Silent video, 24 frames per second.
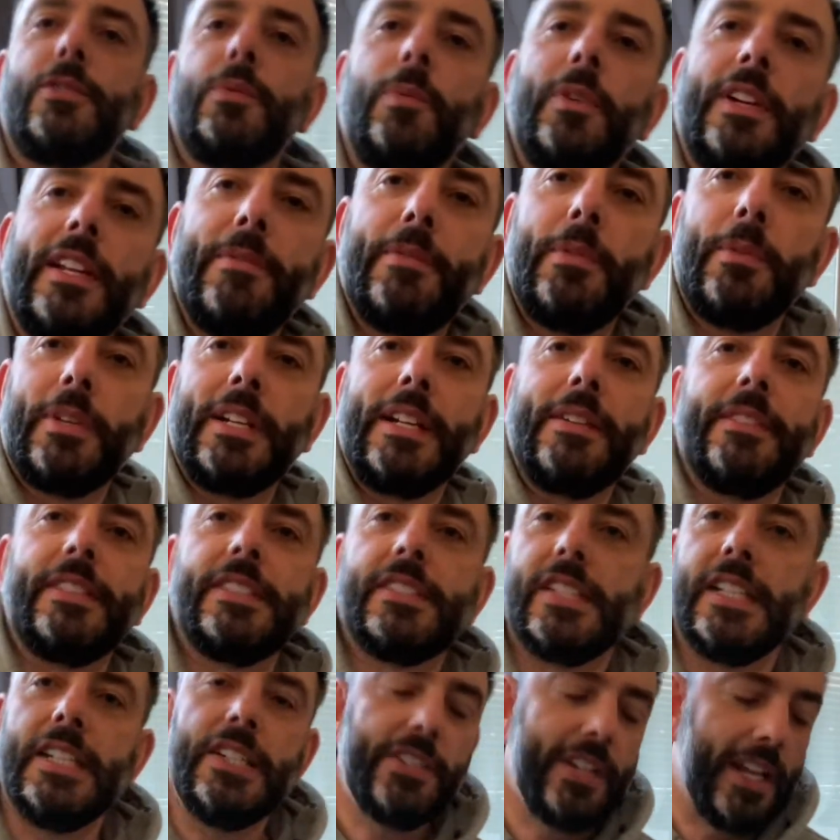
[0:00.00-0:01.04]
whatever
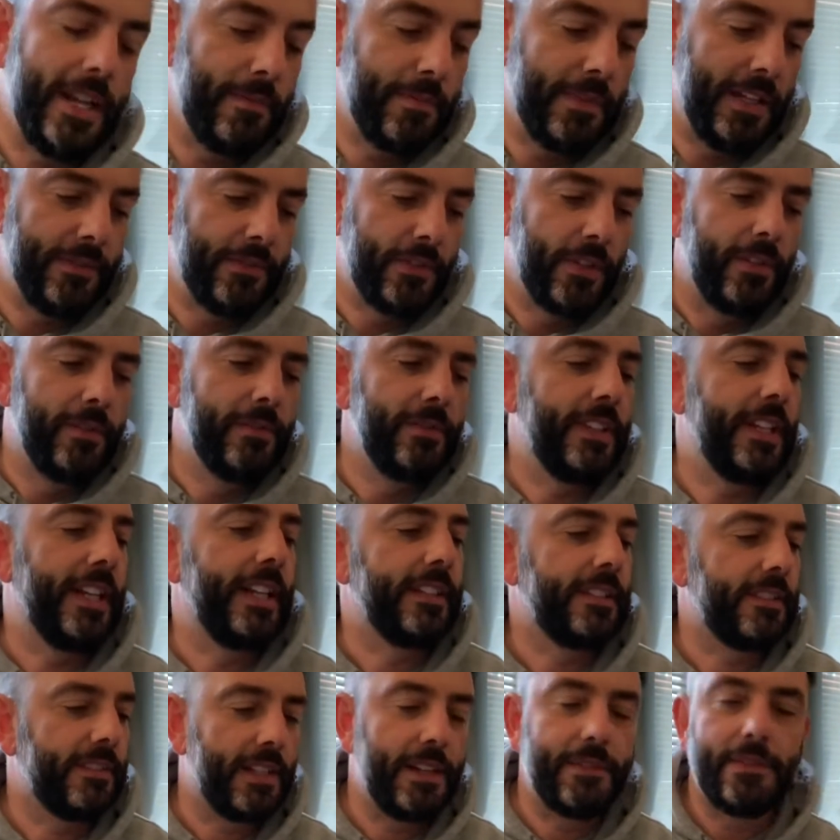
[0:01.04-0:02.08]
C shape. They've got
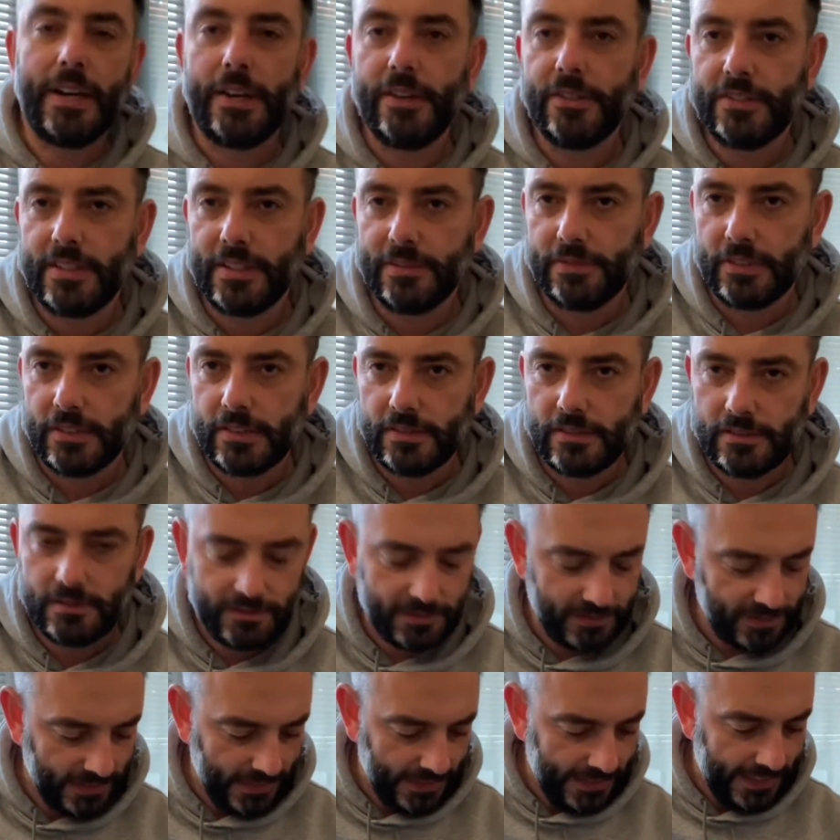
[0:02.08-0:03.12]
their various different
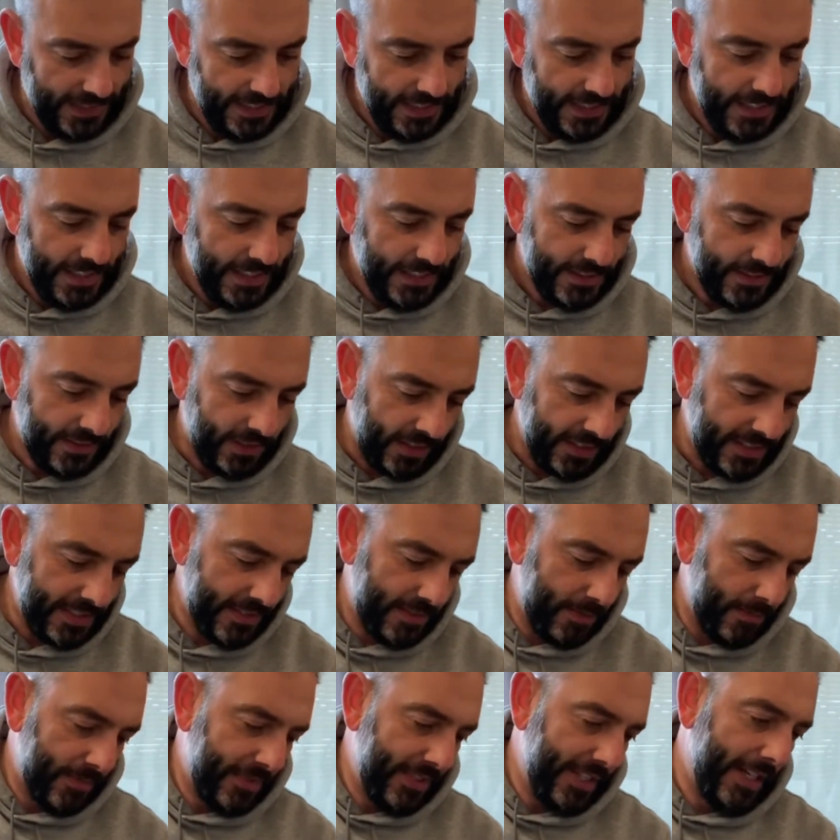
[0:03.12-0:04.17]
sizes
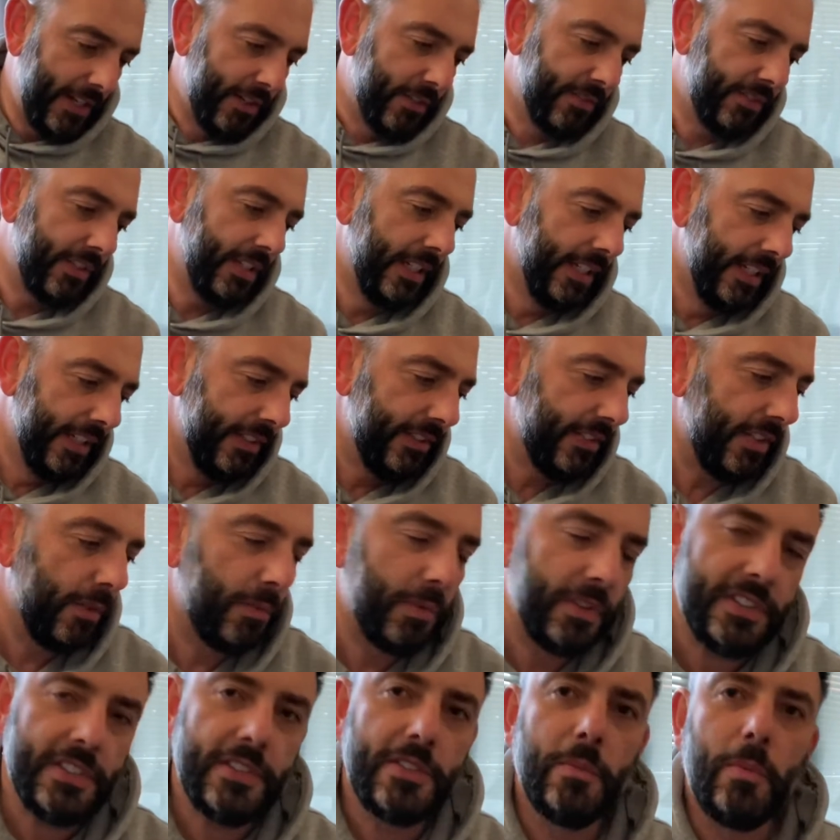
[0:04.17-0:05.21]
themselves. So
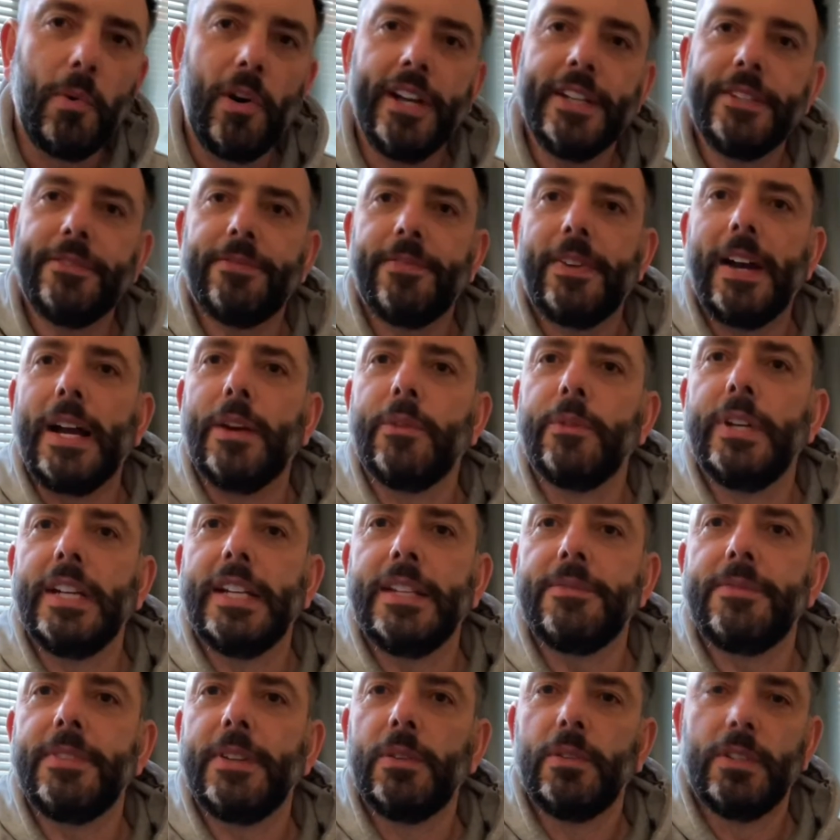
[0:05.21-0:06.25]
what does a wide fat really
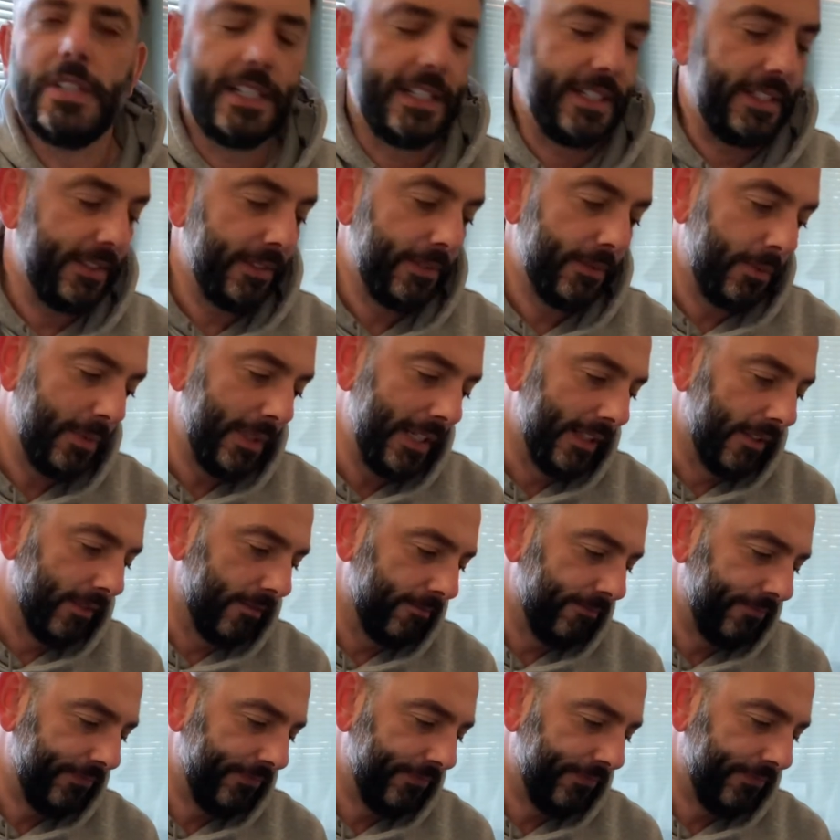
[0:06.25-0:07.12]
feel like? Well,